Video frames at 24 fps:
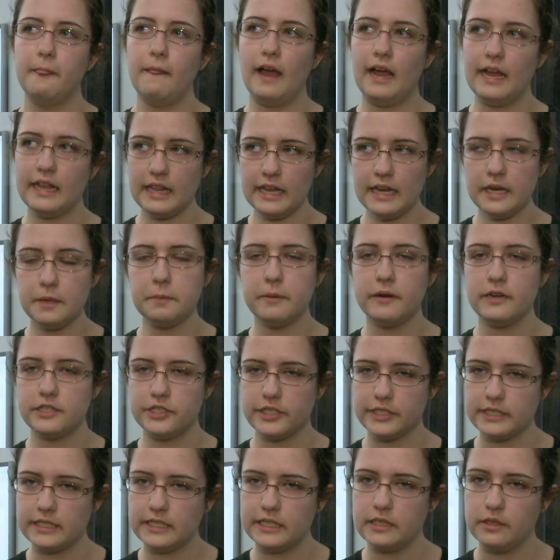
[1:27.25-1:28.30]
I like
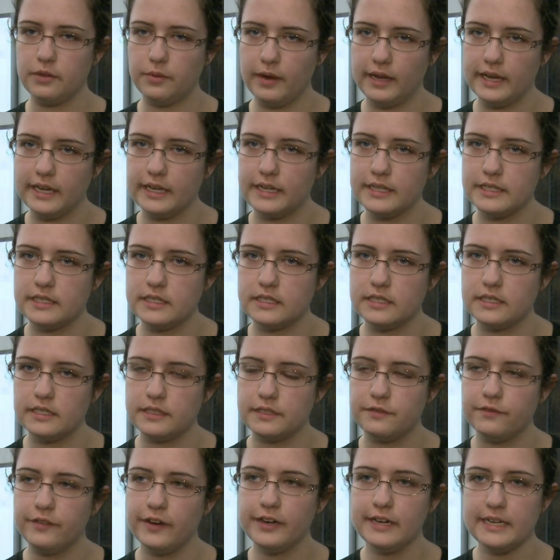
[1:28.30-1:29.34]
Project Lead the Way. It's,
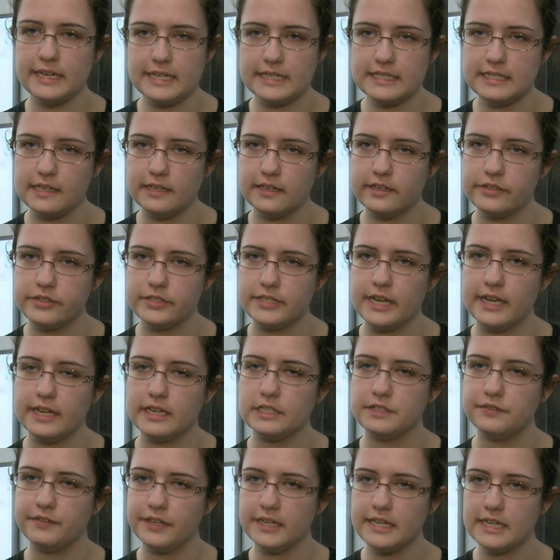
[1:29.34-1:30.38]
it's very easy to understand,
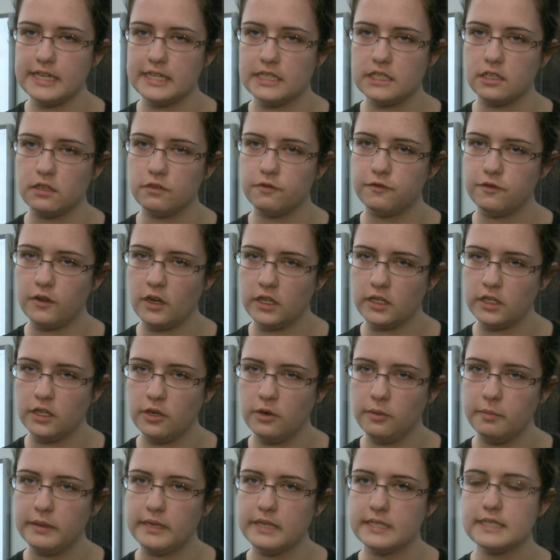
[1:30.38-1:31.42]
it's very easy to
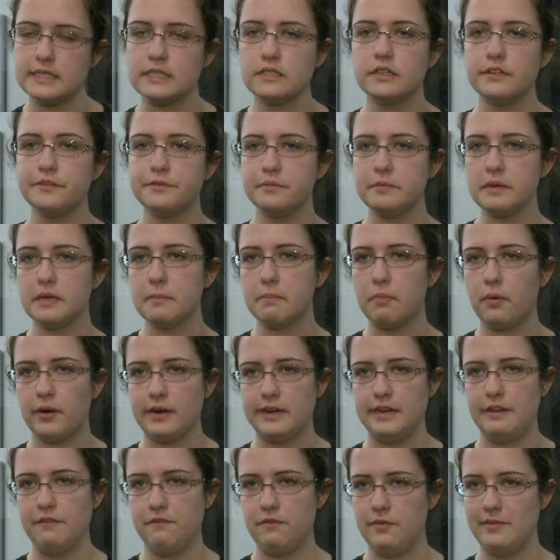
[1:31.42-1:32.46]
follow, but it still gives me
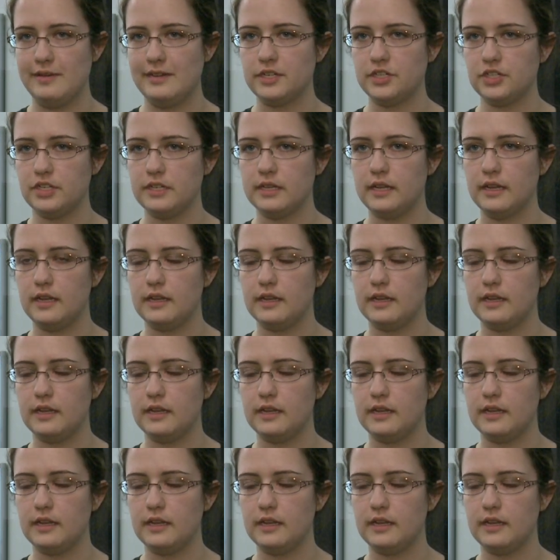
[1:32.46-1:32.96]
important information.